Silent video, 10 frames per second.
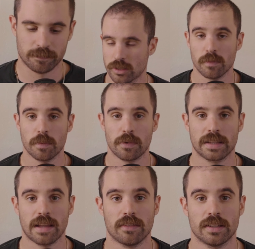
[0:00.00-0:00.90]
So I'm gonna
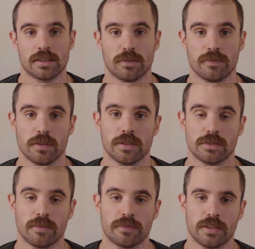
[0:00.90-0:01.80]
break down this review
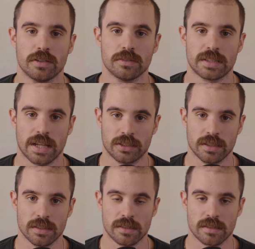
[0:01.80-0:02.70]
into a few
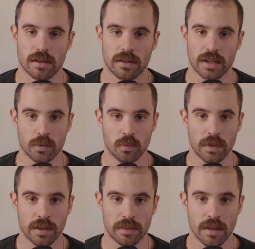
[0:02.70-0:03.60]
sections, starting
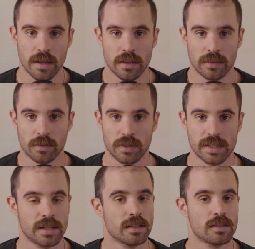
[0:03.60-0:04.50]
with the
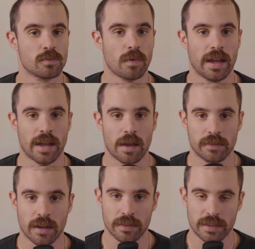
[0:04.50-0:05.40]
reasons why I
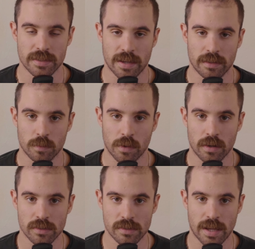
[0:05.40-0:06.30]
got these
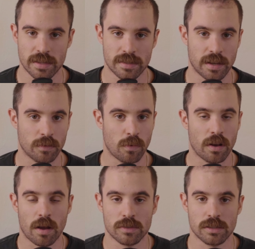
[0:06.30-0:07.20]
handlebars, as in
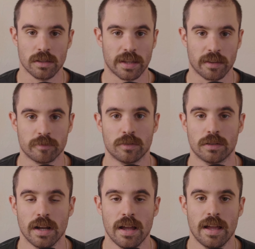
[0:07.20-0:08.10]
what I was looking
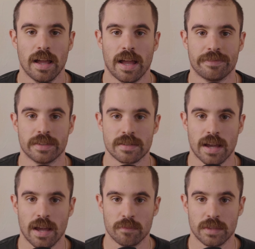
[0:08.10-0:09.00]
for at the
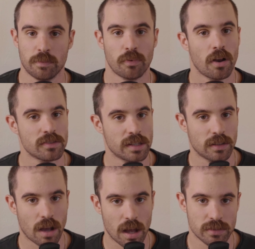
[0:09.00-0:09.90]
time, the pros
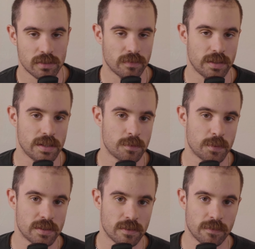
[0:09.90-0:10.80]
and cons of these
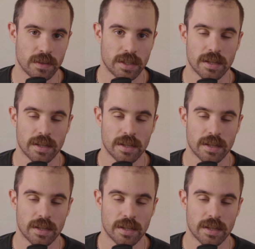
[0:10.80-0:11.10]
specific